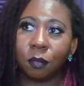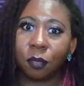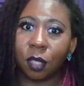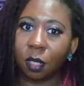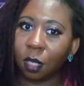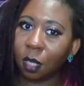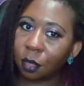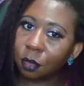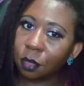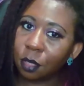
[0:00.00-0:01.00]
than
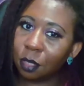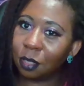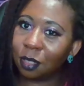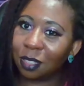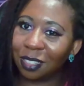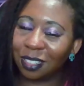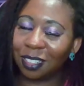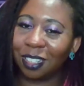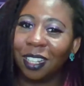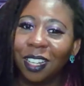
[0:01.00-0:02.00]

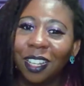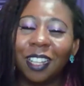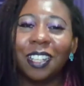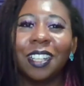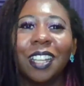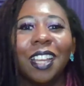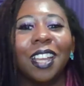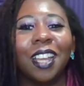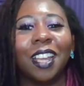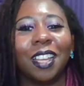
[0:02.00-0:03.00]
others.
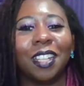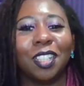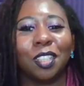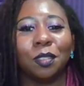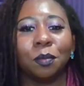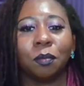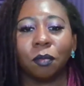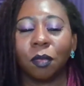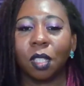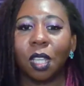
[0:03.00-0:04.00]
And
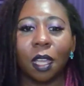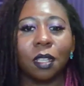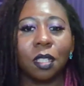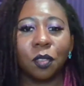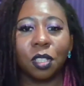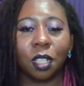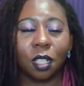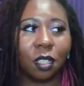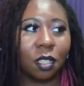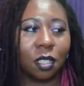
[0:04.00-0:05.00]
yeah, it's
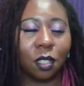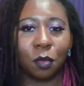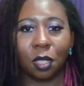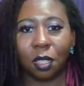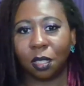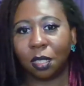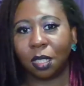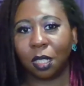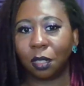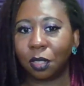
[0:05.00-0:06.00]
ridiculous that we
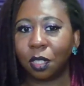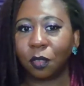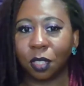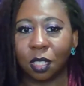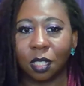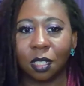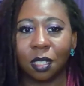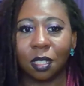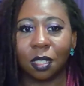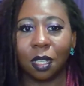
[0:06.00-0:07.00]
see those
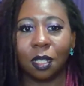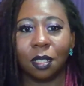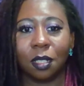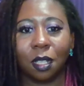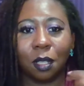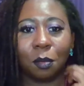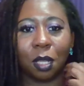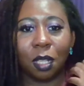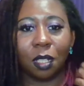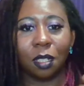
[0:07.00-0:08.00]
differences and make